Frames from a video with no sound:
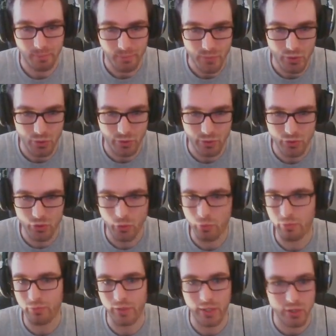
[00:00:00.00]
So there's no
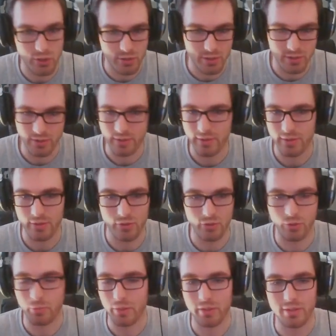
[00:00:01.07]
reflections to this. There's no, I
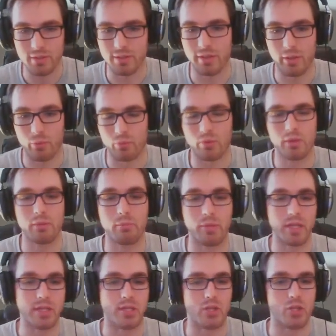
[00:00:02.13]
mean, this is like a really
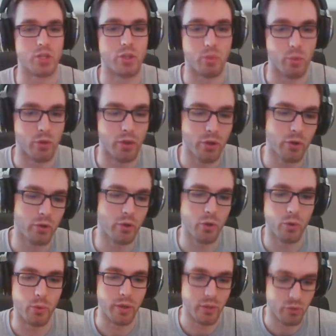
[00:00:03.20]
basic shader. We're not going to
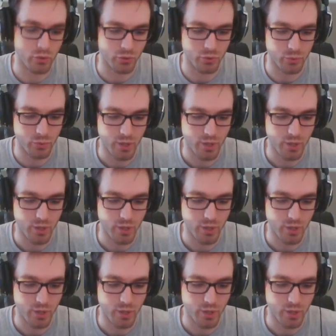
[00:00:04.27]
go into,